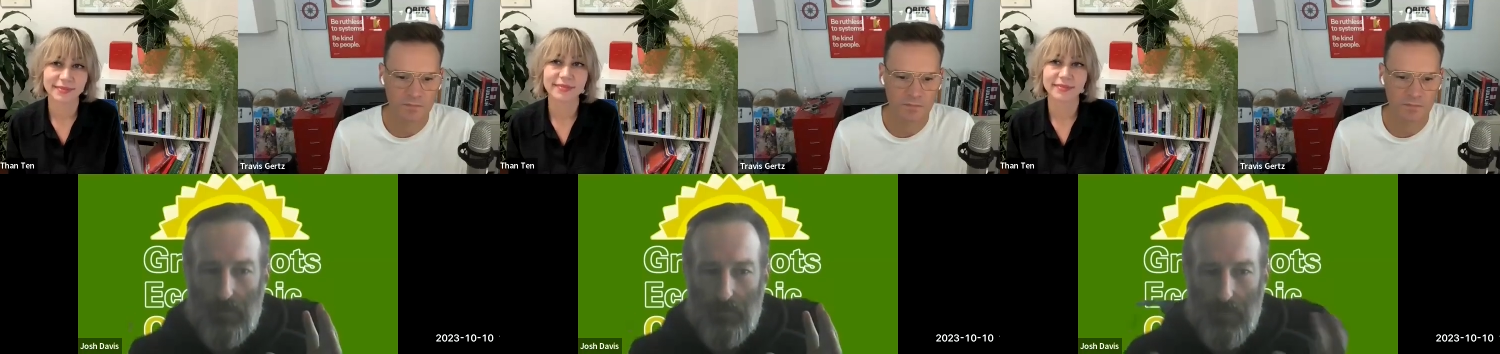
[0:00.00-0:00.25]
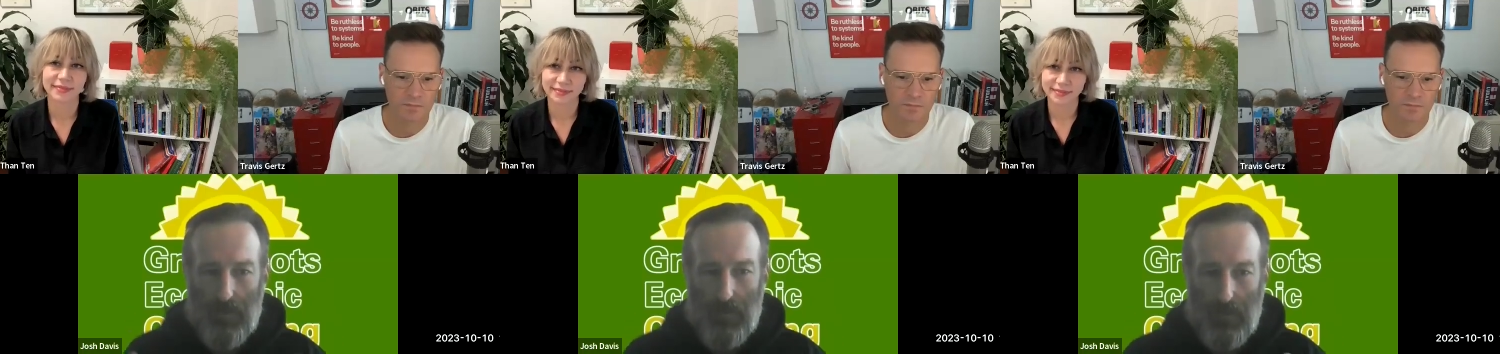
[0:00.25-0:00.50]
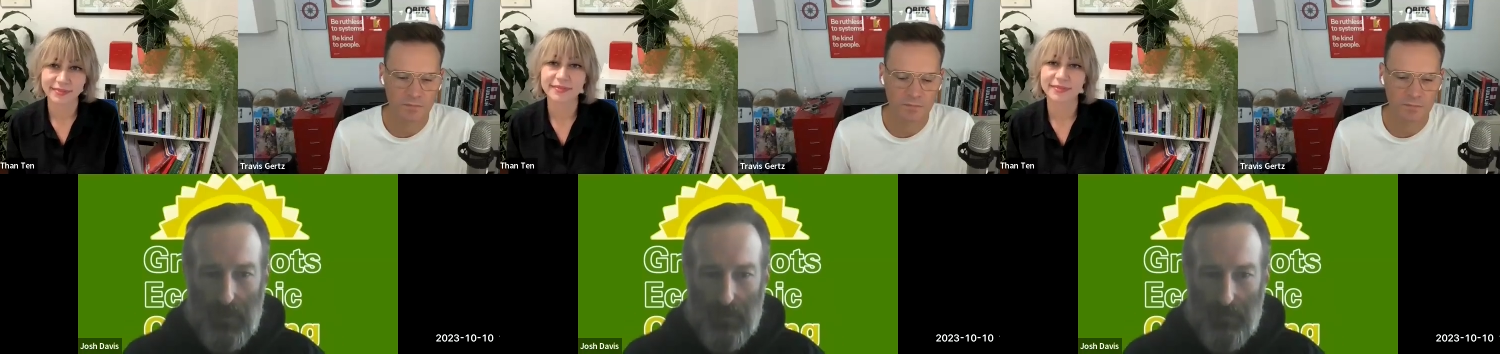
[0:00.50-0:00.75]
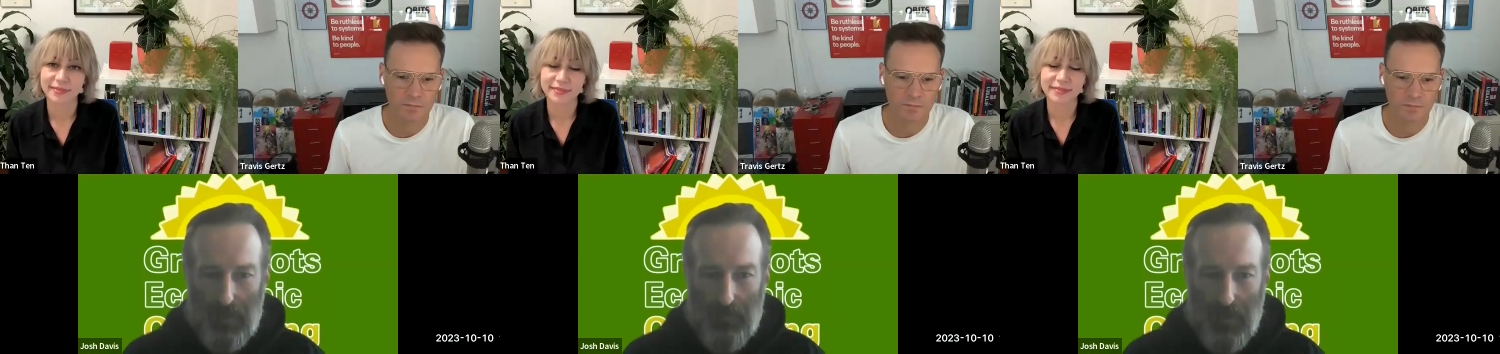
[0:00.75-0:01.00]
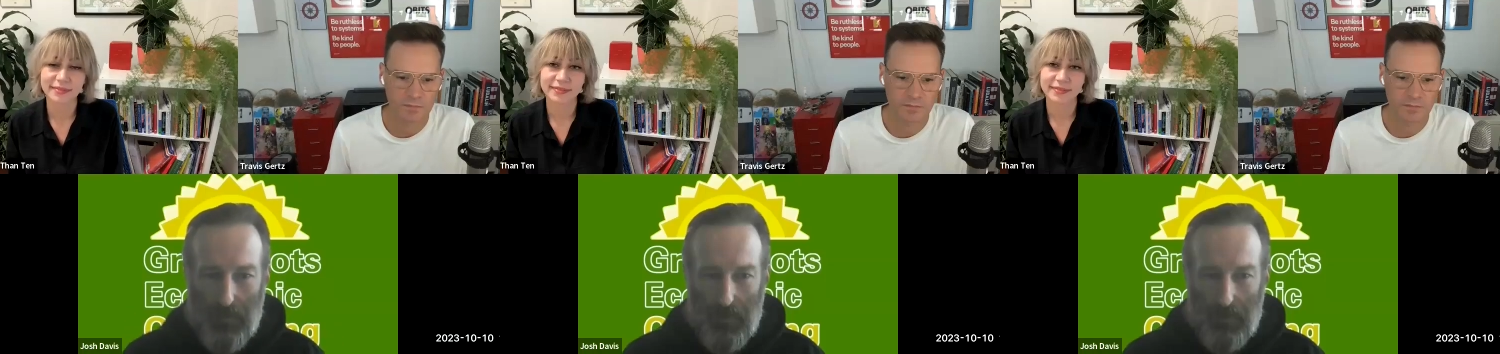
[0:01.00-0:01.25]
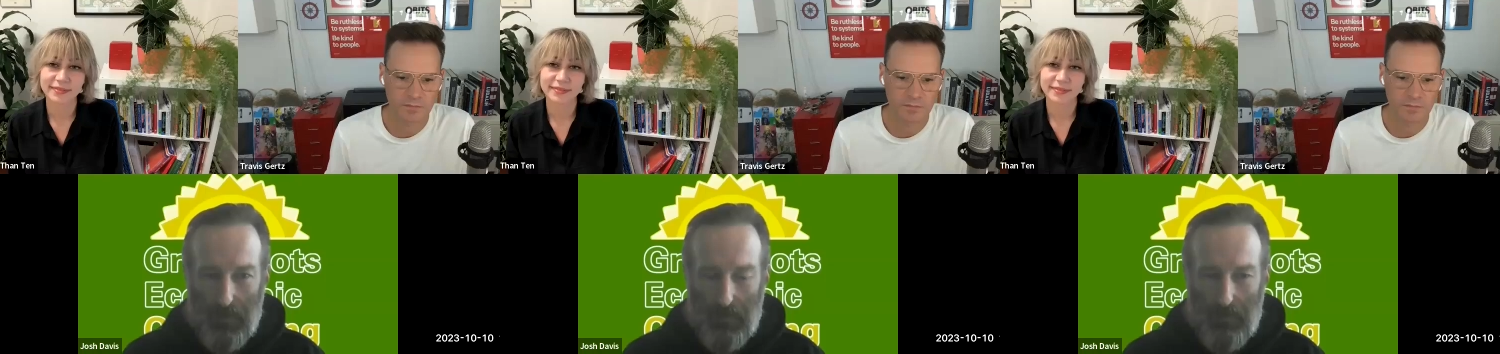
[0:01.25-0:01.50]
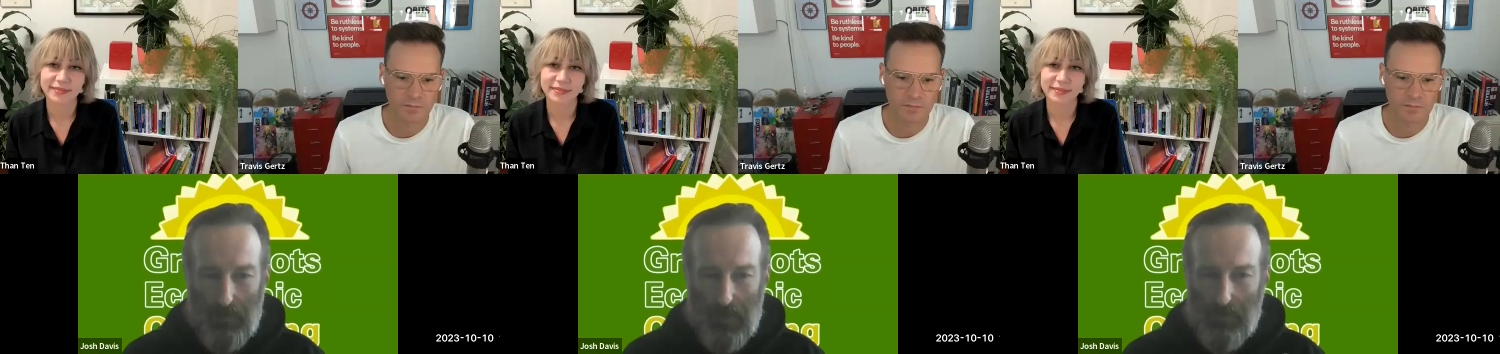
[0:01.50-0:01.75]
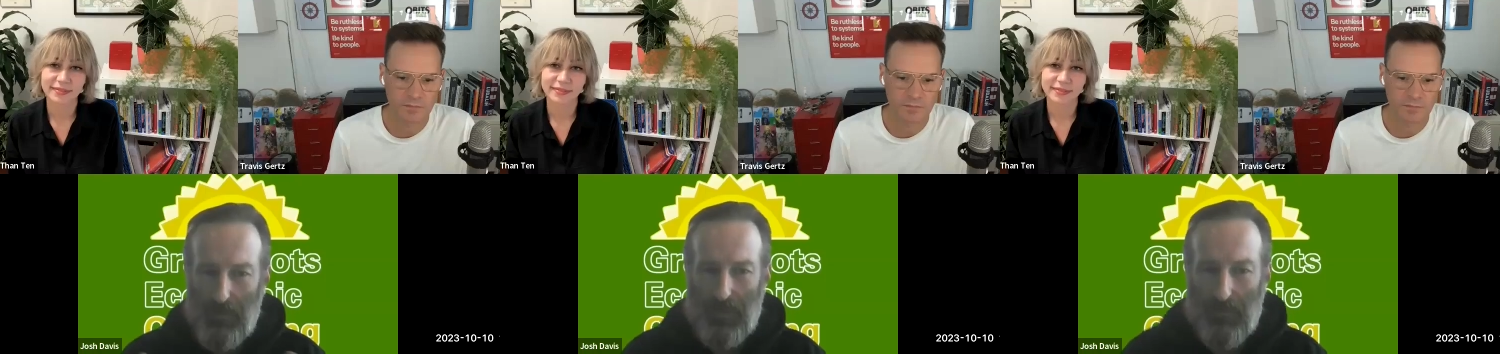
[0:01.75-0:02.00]
Speaker 1: first off tell me about the
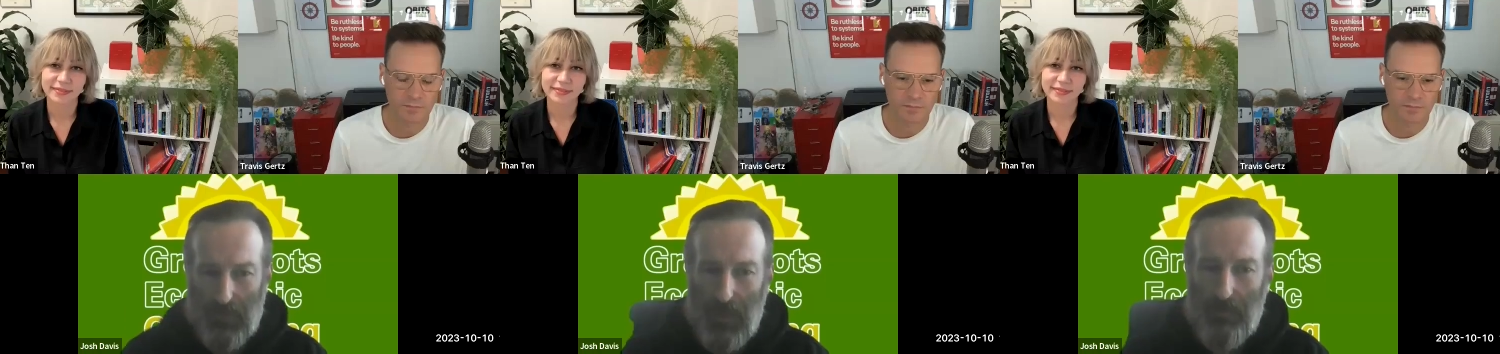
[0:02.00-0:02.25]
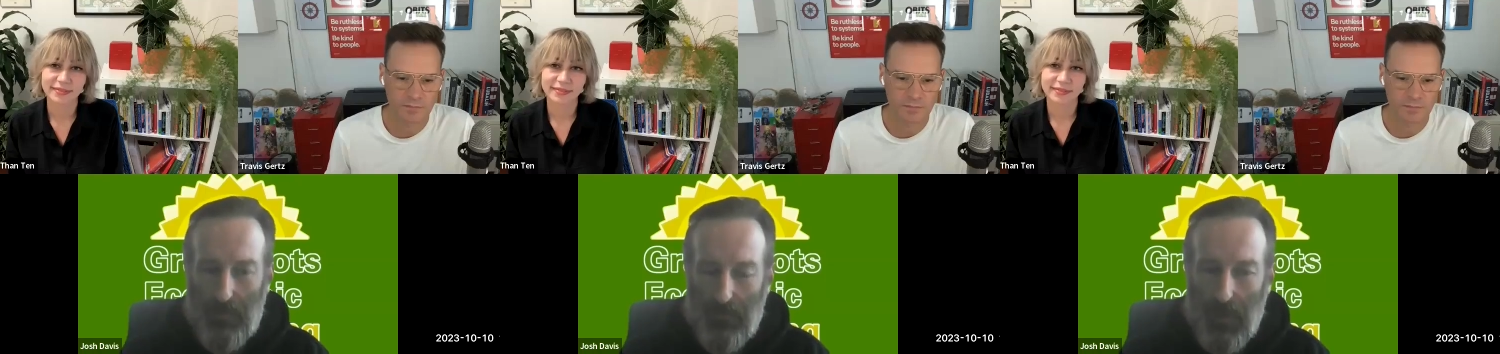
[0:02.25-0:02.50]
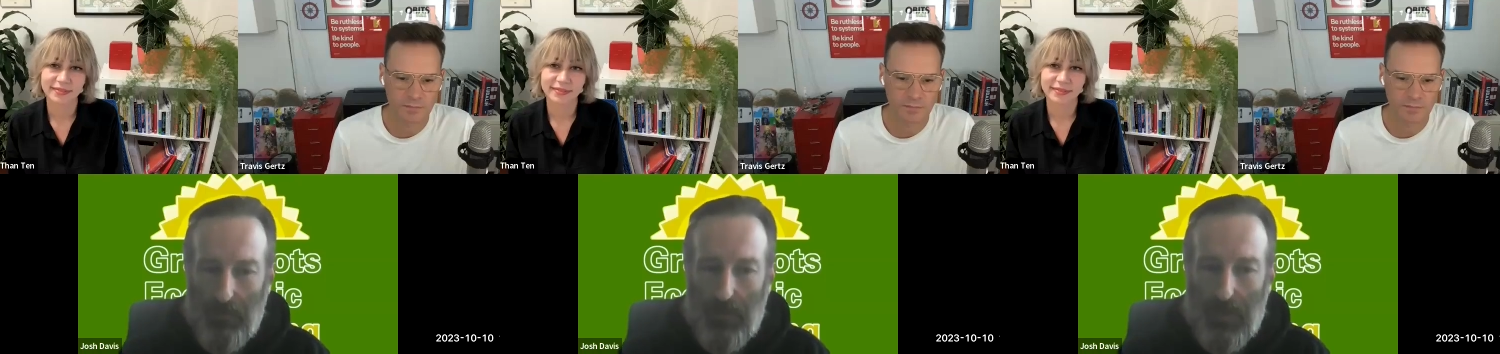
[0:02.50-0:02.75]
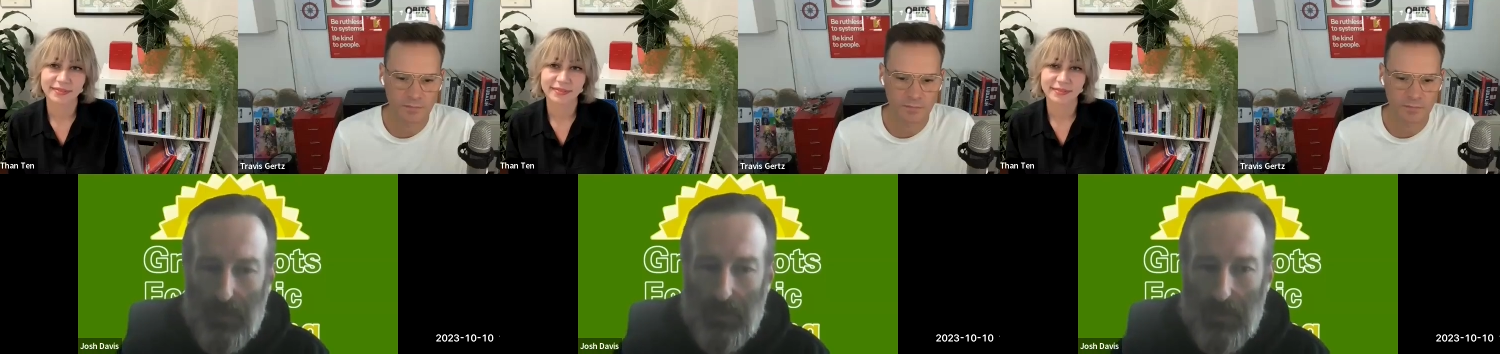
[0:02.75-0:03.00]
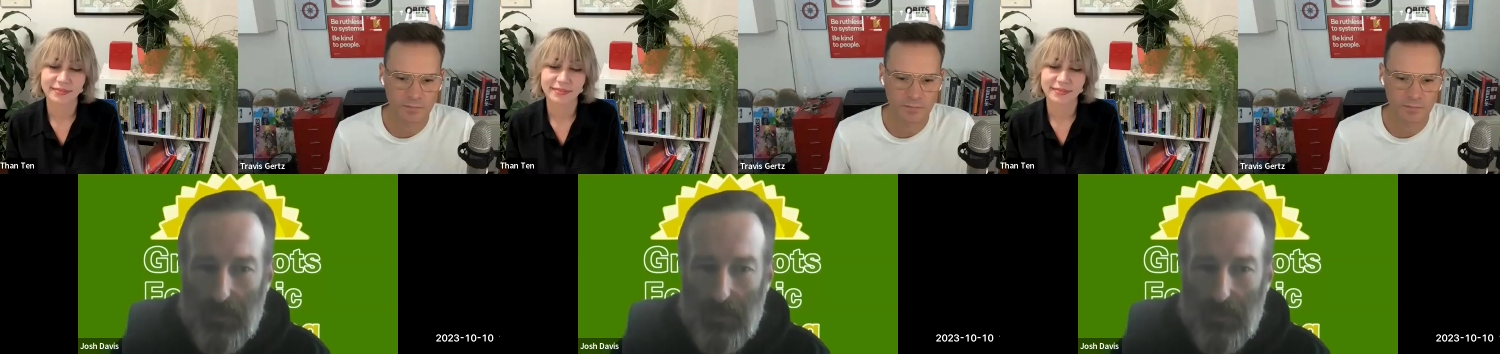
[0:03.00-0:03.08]
specific type of companies that